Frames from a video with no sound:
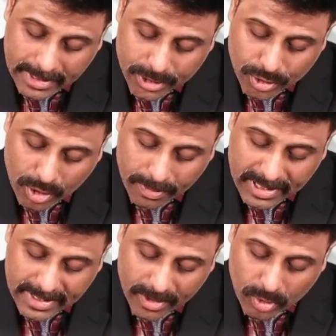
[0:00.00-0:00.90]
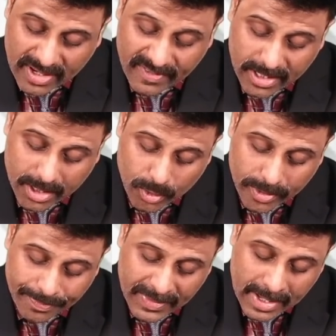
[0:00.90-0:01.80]
It should not be there. Only 1 crore.
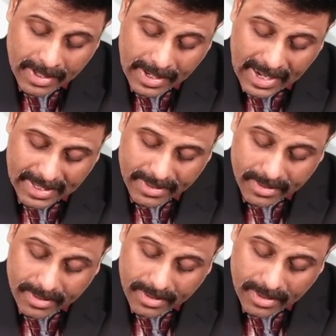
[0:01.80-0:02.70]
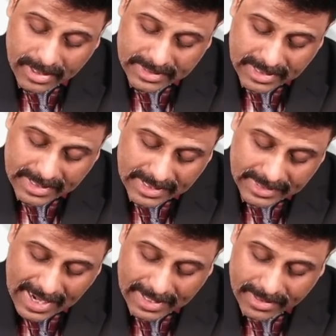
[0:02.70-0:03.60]
And other than
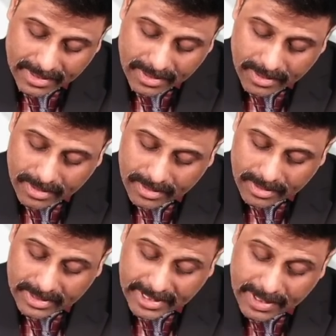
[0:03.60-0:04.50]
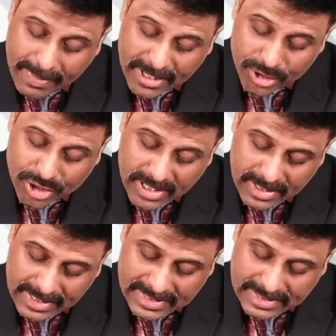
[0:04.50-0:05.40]
that, the debenture
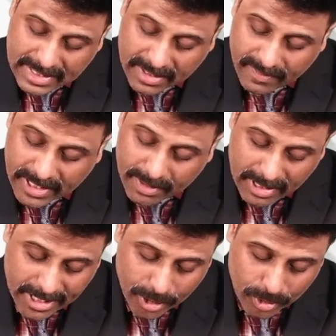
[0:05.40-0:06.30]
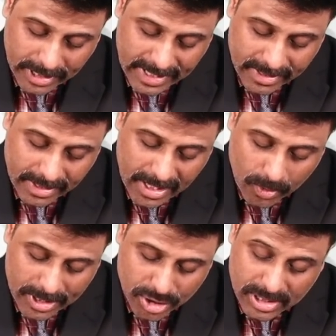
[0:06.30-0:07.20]
is convertible into 10
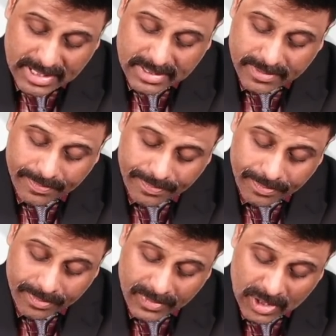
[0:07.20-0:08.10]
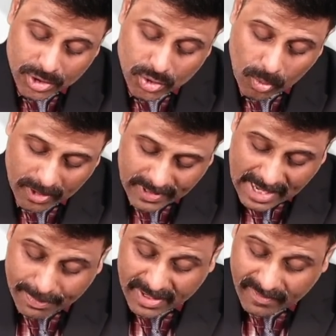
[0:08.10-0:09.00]
equity shares. So what will
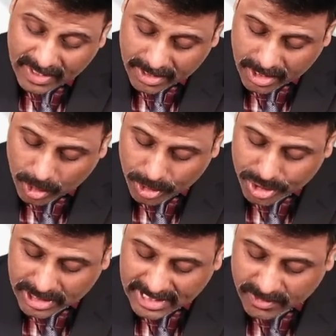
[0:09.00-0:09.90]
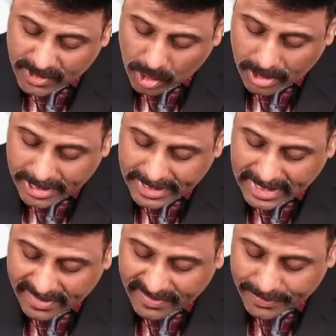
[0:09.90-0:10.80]
happen? 1 crore shares we already have.